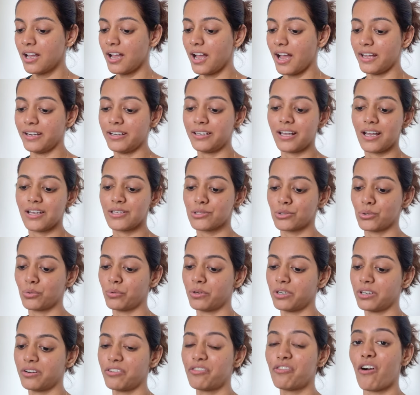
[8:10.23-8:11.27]
And it has
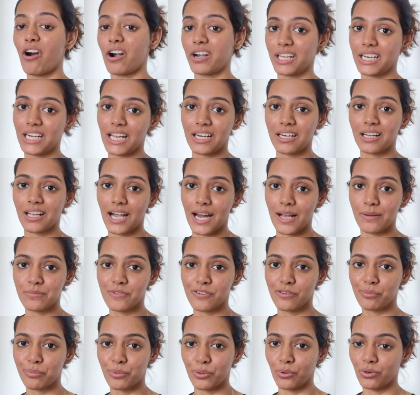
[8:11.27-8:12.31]
over 49 grams
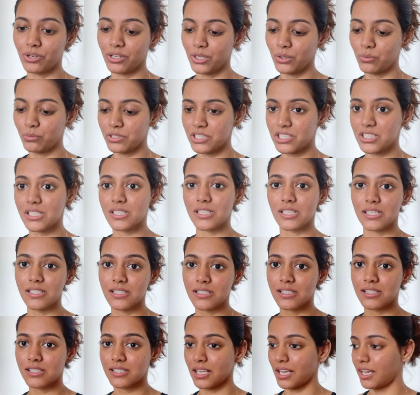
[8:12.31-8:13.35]
of protein, which is
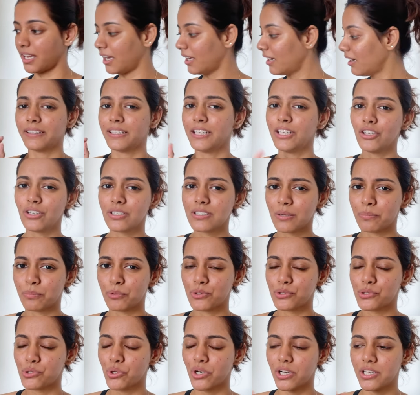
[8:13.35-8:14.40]
insane. I think you're
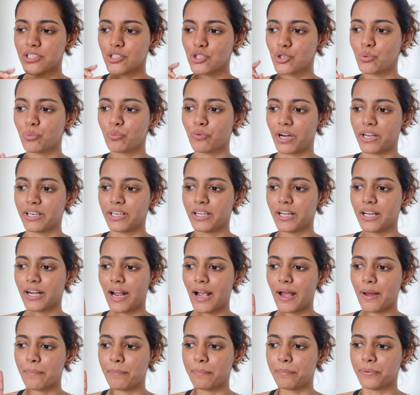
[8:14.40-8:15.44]
supposed to consume 1
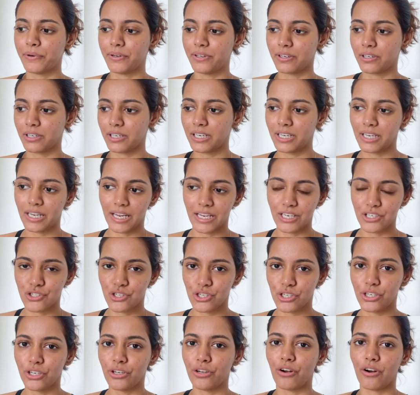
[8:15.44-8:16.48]
gram per
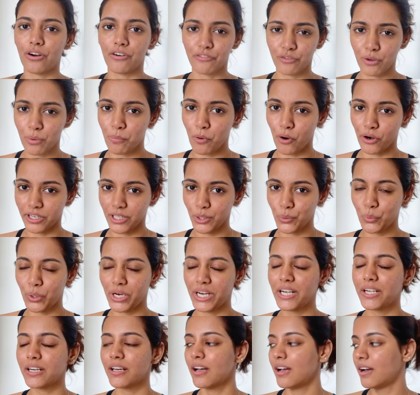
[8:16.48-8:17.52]
kg of your body
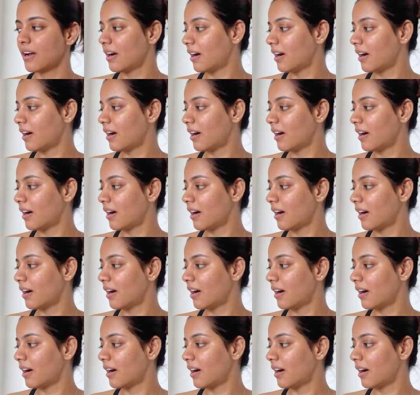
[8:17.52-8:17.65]
weight.